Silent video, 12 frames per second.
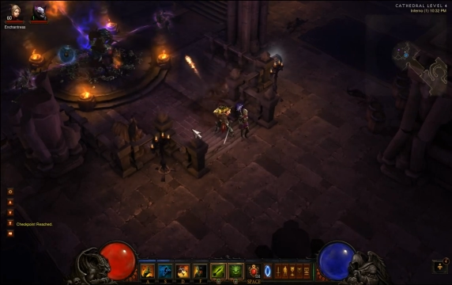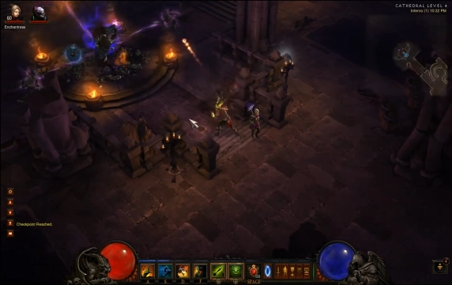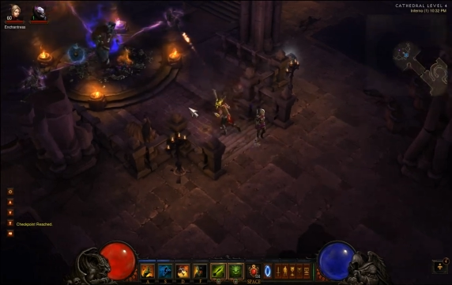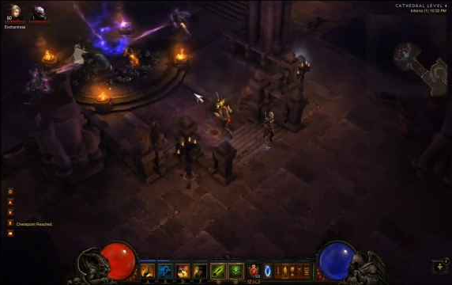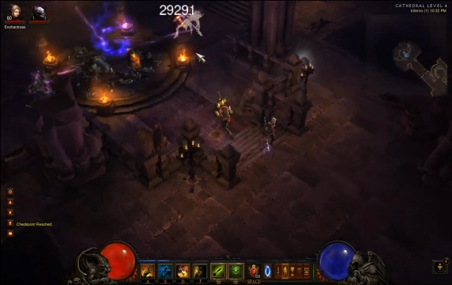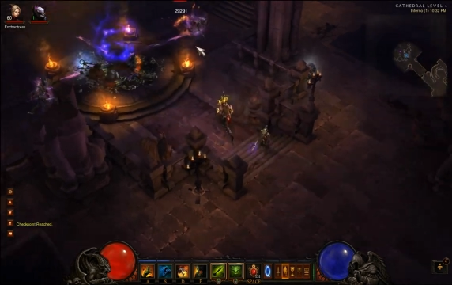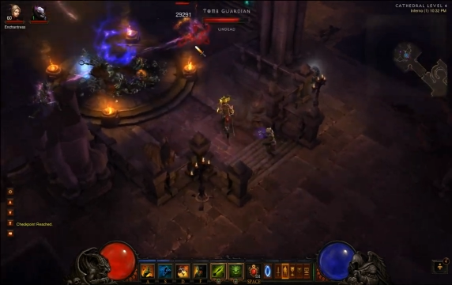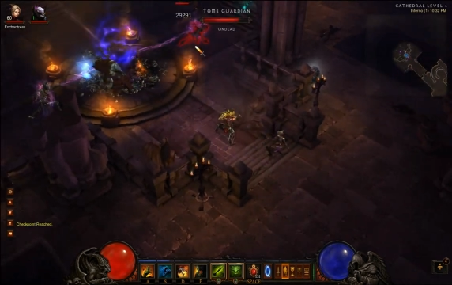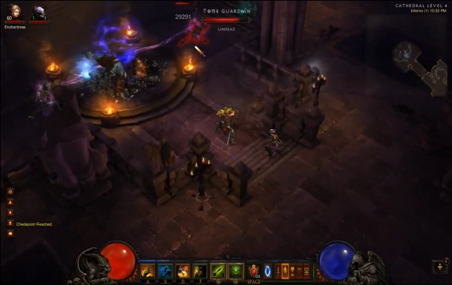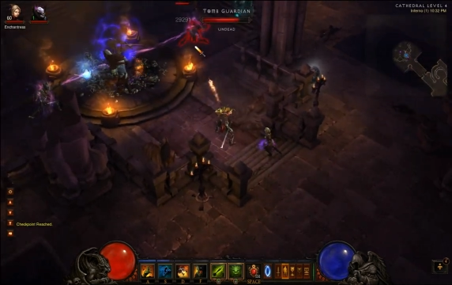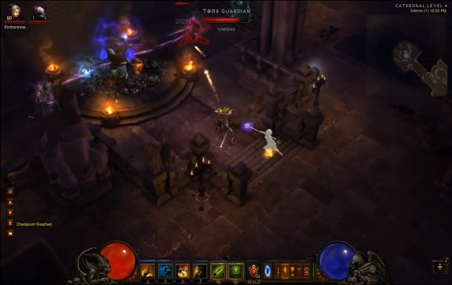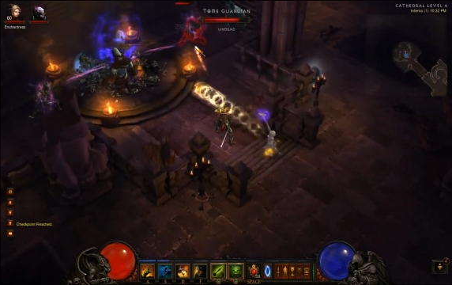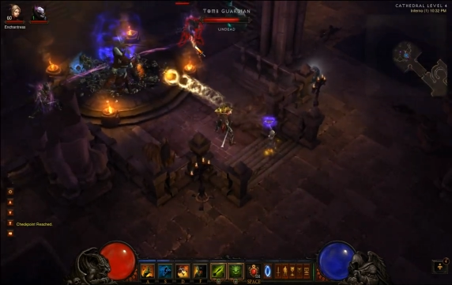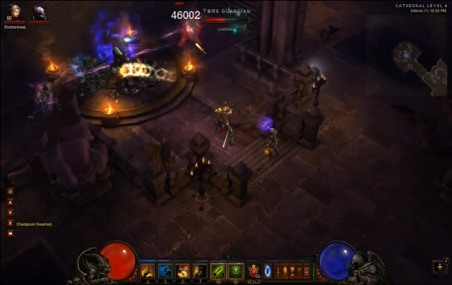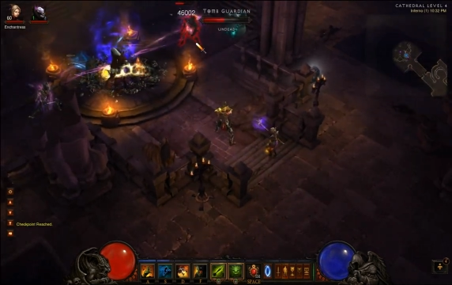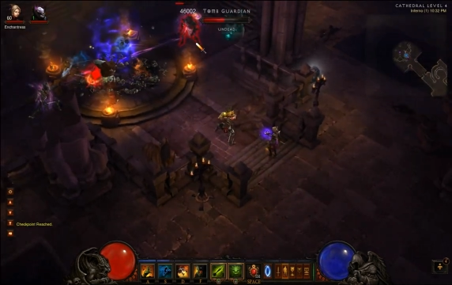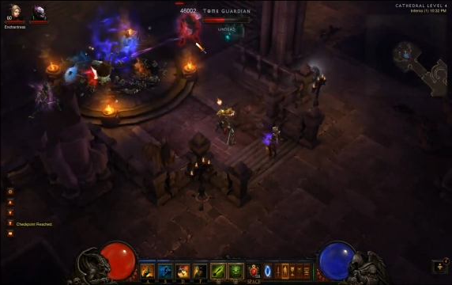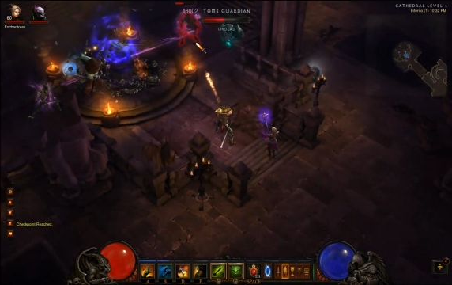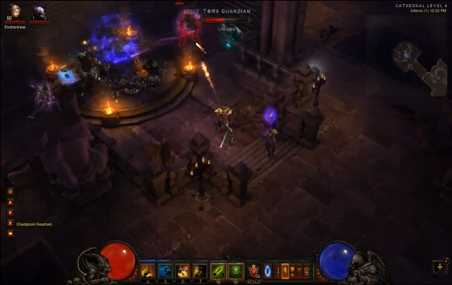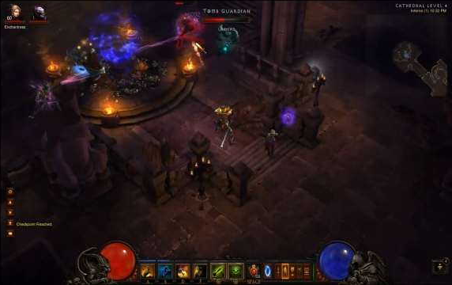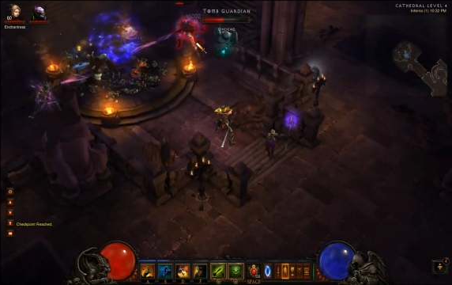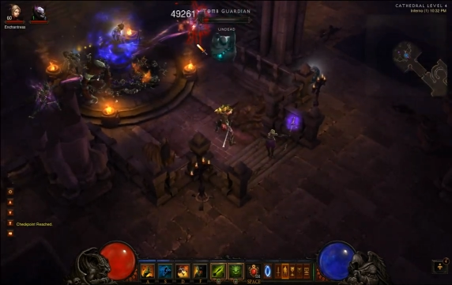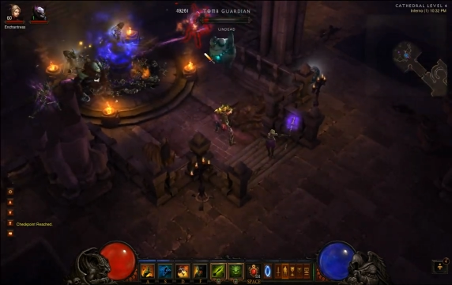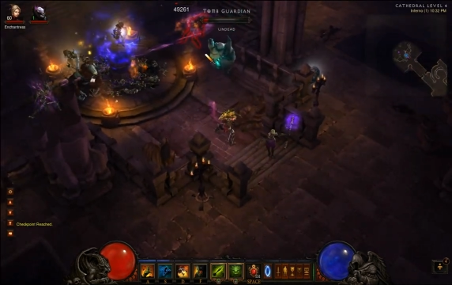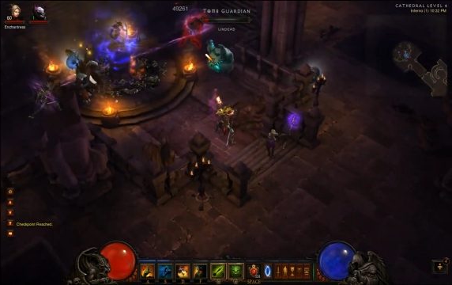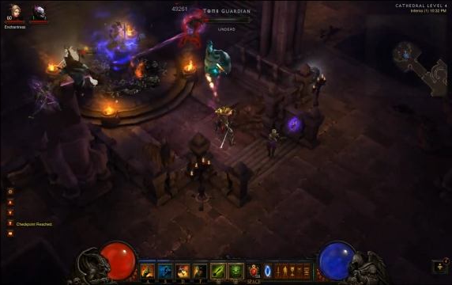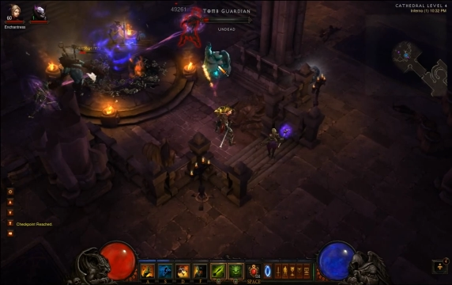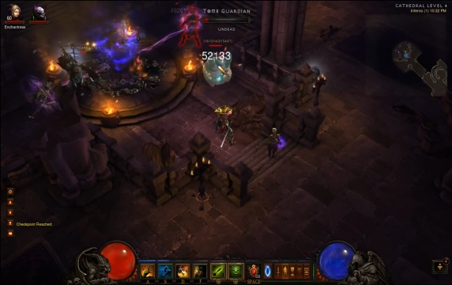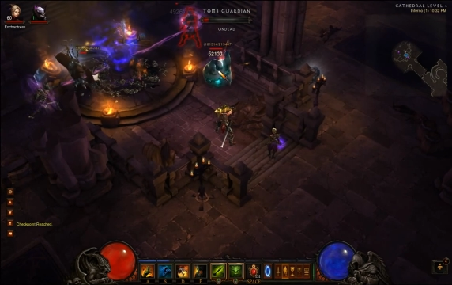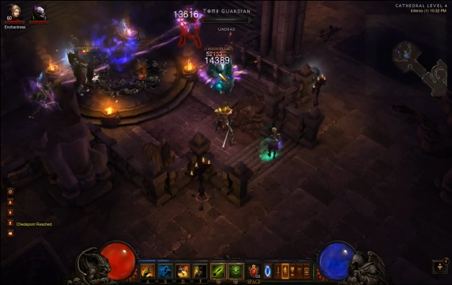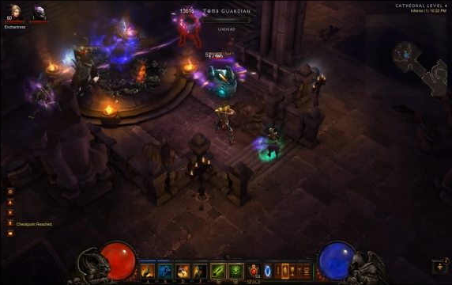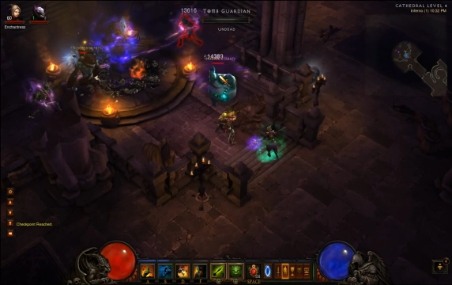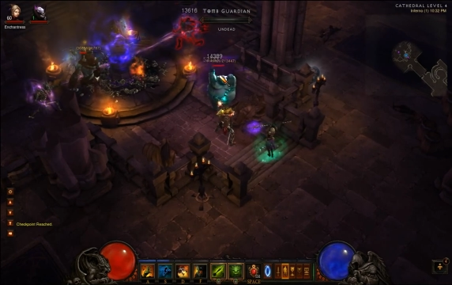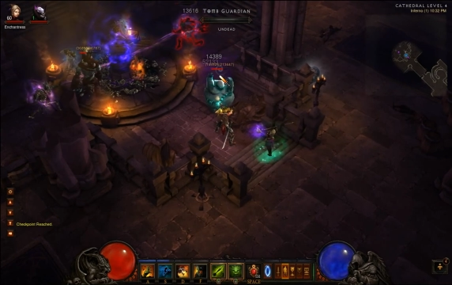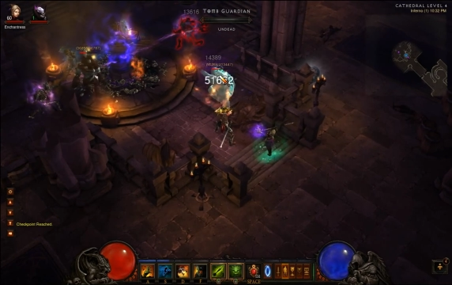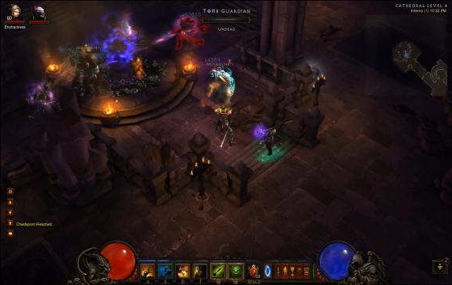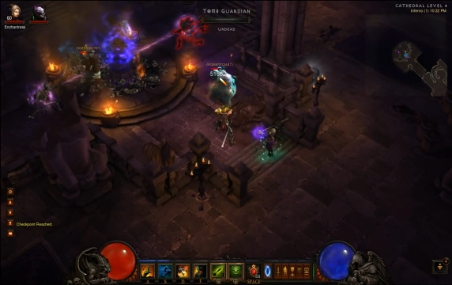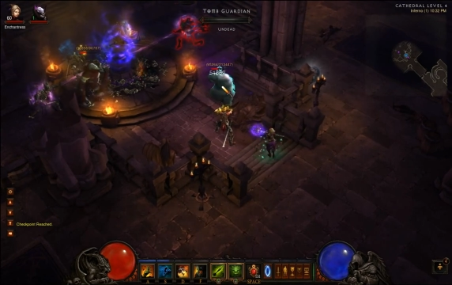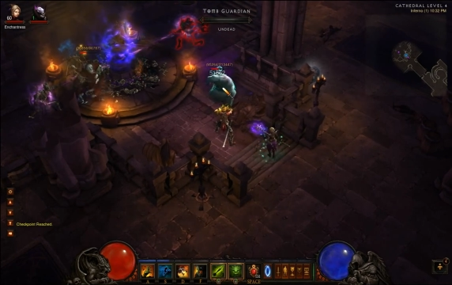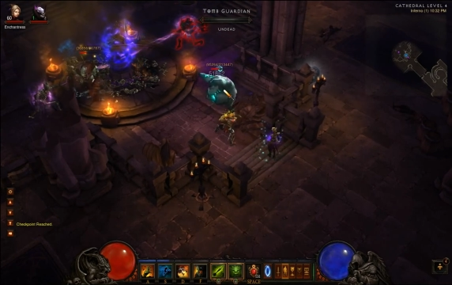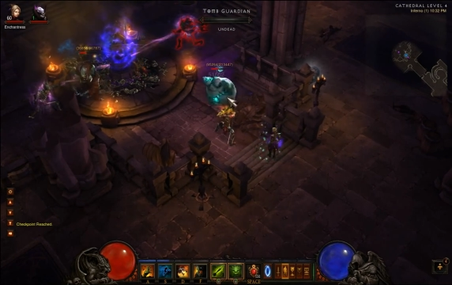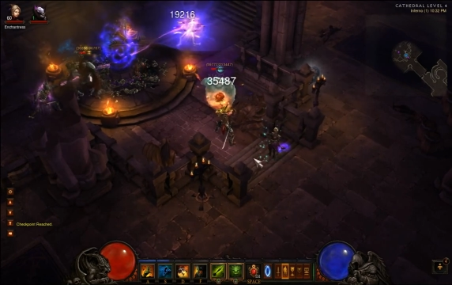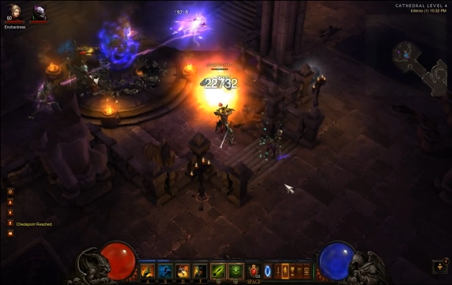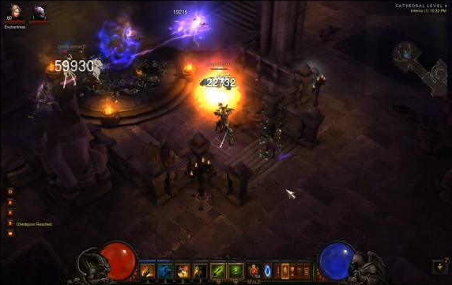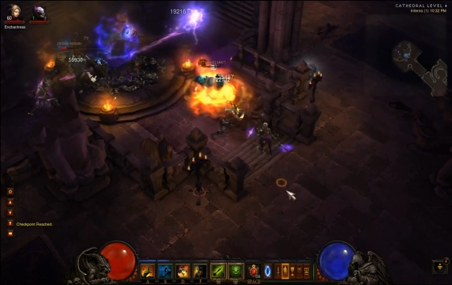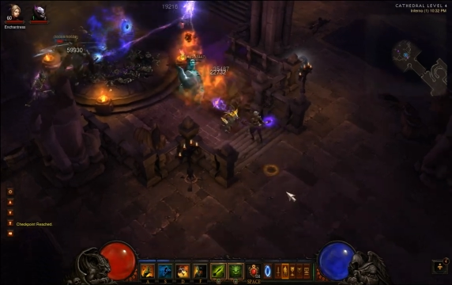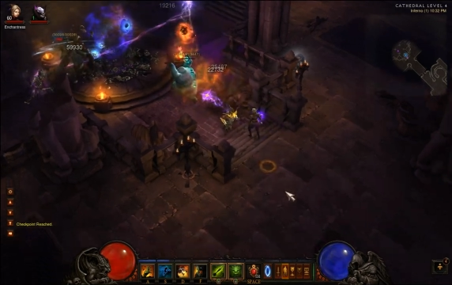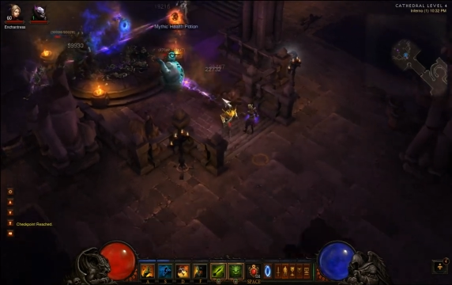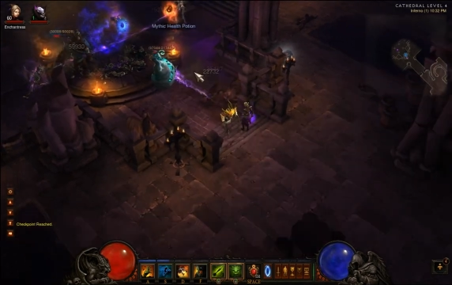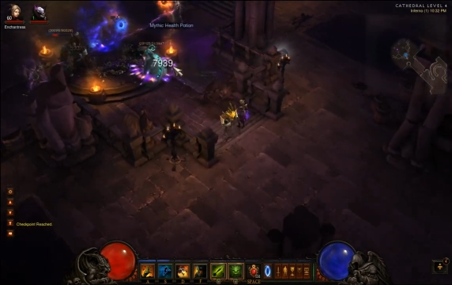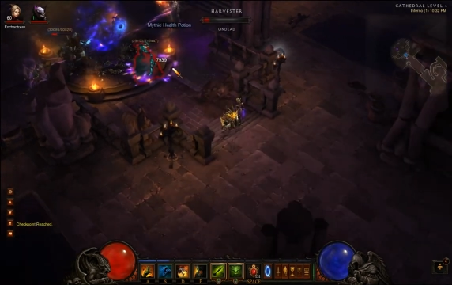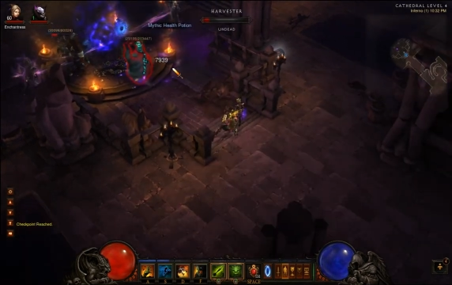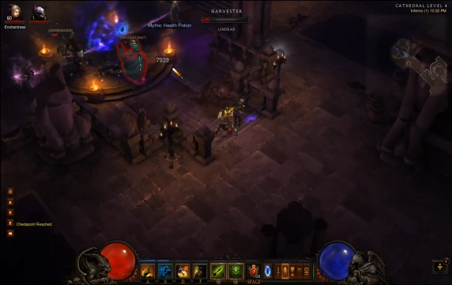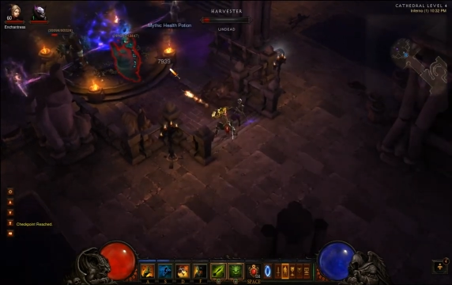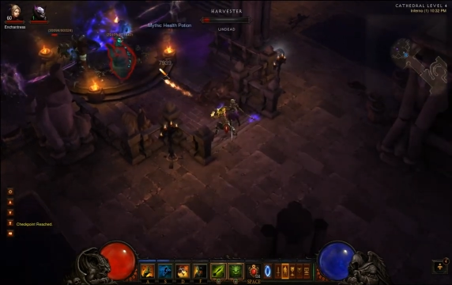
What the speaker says: (no speaker visible)